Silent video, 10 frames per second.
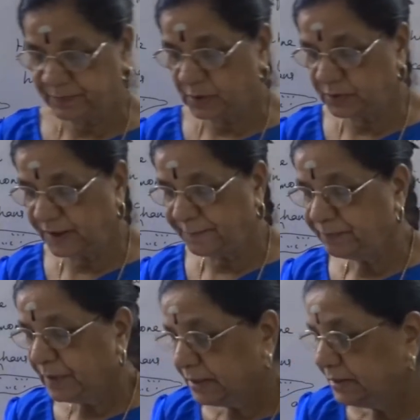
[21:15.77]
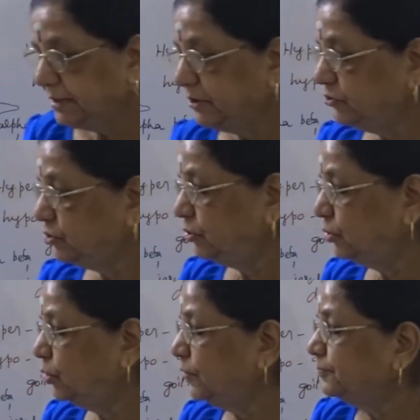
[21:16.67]
Okay. Then you should
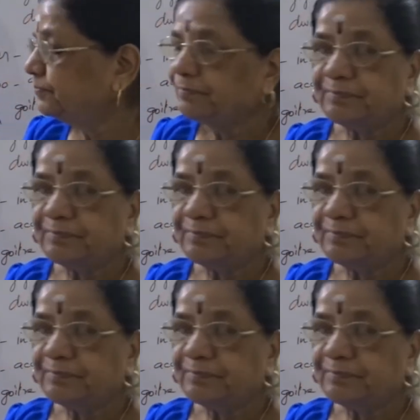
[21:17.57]
know